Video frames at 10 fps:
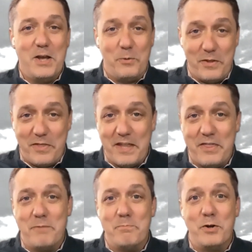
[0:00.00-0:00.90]
within
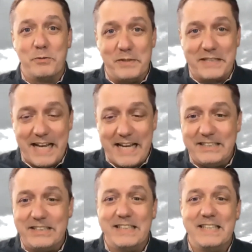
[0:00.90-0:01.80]
the
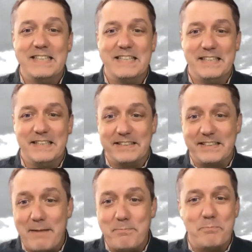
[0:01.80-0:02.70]
multiplication and
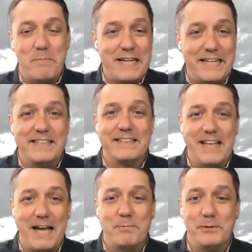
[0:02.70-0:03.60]
disciple-making
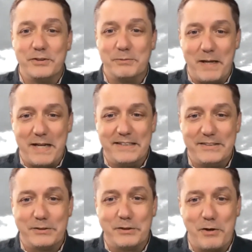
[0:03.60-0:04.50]
disciples space.
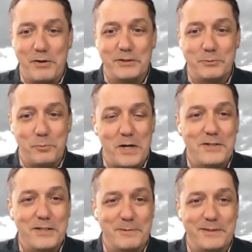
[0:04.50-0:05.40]
So Curtis,
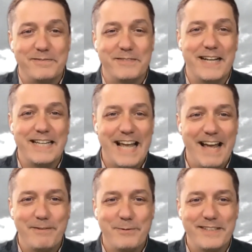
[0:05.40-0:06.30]
welcome. Glad to
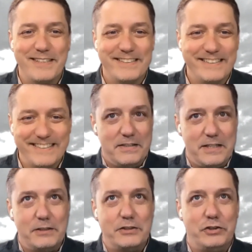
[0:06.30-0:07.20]
have you with us.
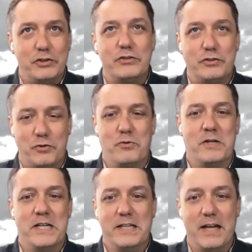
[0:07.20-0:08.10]
Tell us your
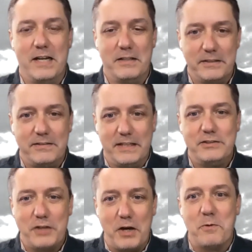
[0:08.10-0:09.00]
story. Let's
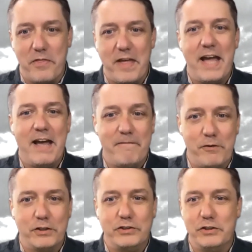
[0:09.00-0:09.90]
start with that.
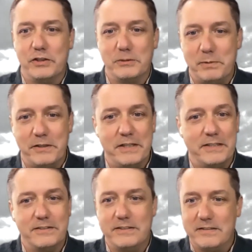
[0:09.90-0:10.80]
First, your
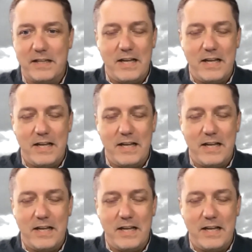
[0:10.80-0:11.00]
experience,